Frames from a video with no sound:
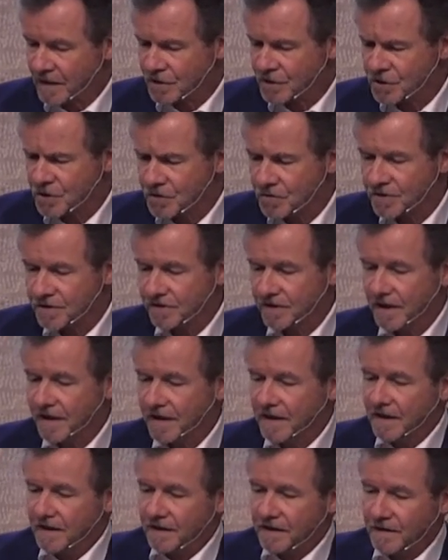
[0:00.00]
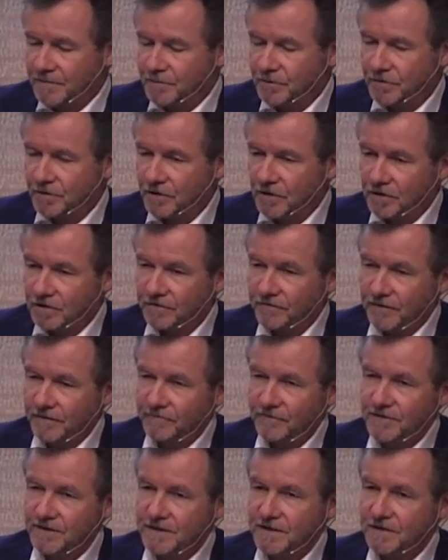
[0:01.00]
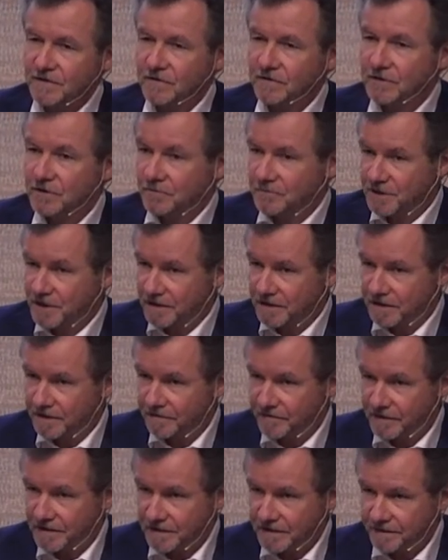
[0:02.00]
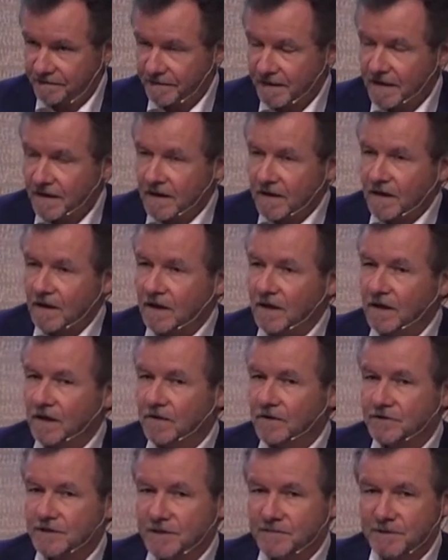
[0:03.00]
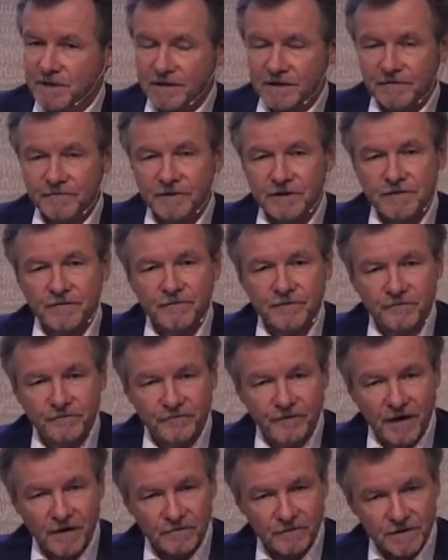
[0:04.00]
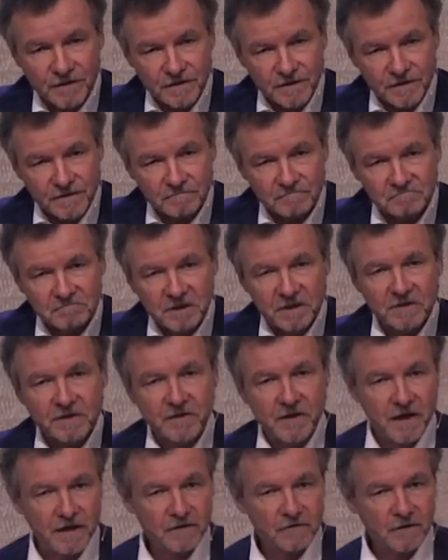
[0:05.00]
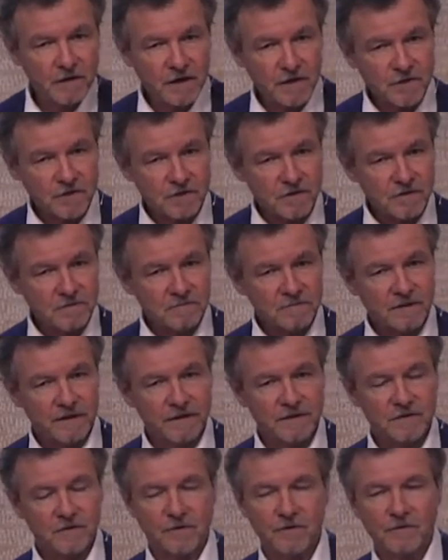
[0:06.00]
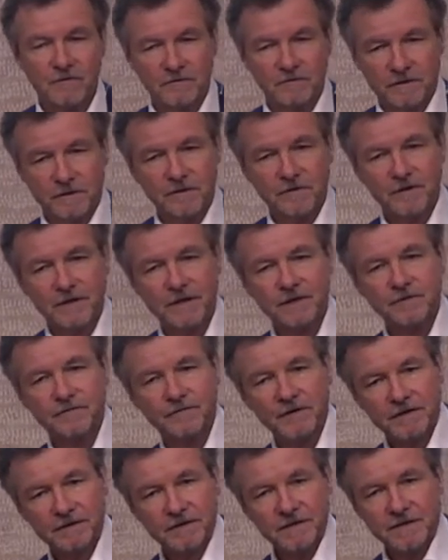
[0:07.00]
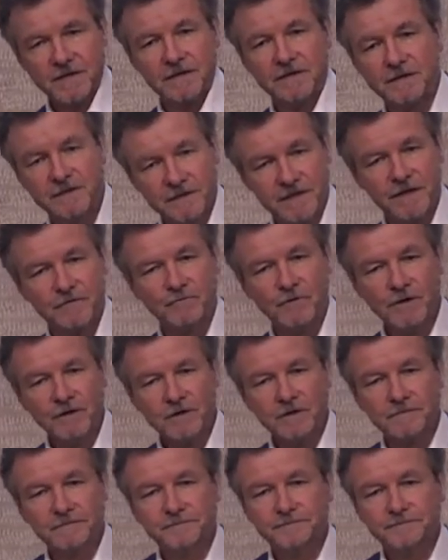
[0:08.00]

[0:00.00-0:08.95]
chosen, they put a lot of emphasis on subjectivity. Uh, the subjectivity of the founders, it's their collection, it's, or in the case of artists, it's their work,